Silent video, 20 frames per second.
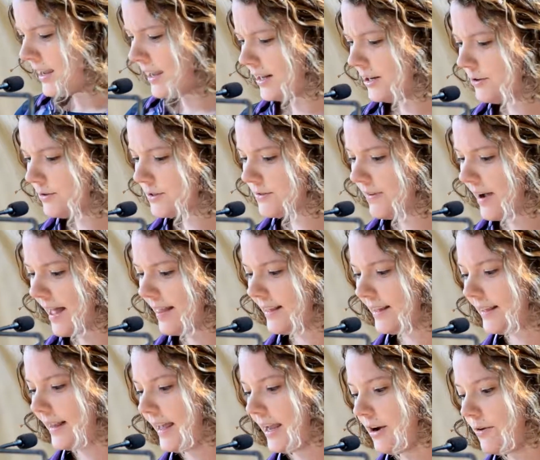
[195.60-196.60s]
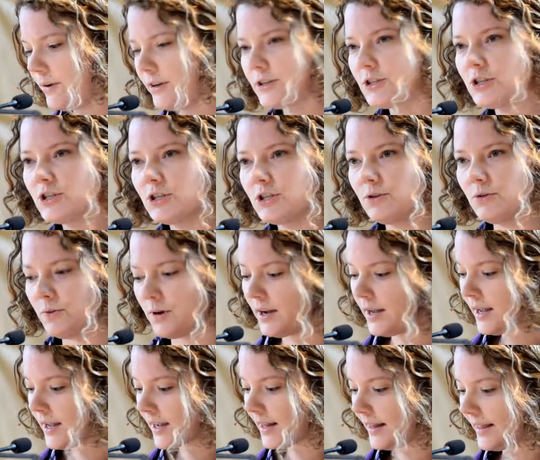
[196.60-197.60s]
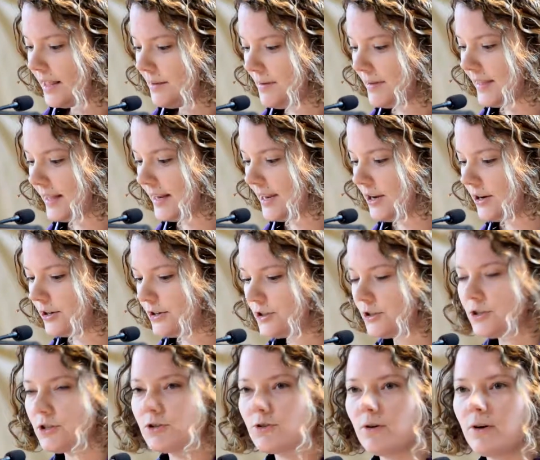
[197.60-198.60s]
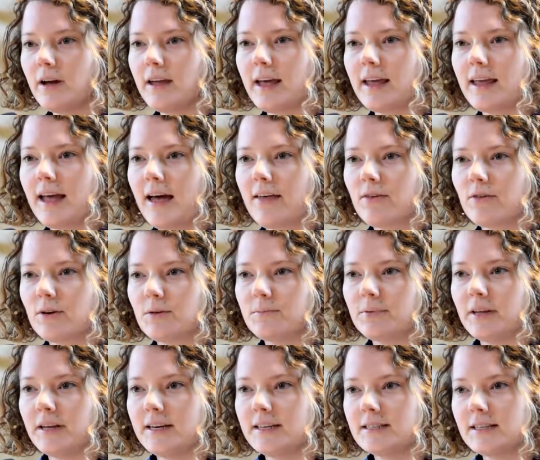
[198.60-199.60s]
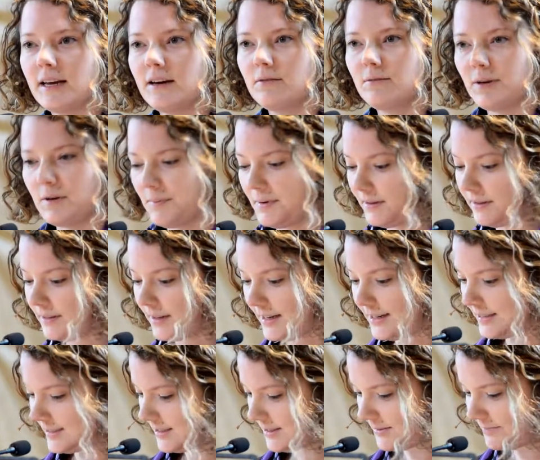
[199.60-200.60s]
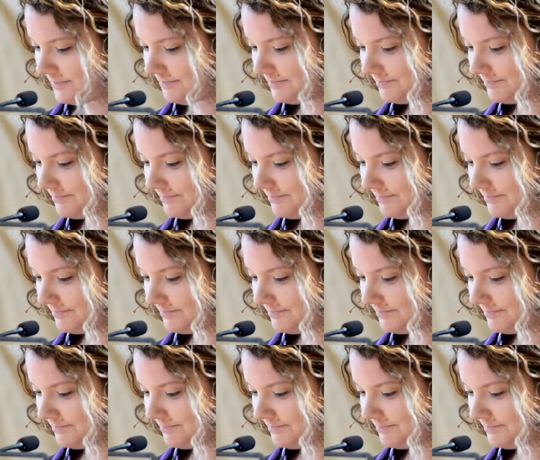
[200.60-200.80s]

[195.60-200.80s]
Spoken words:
He had used violent language, too, claiming that he could destroy a gathering place and rebuild it.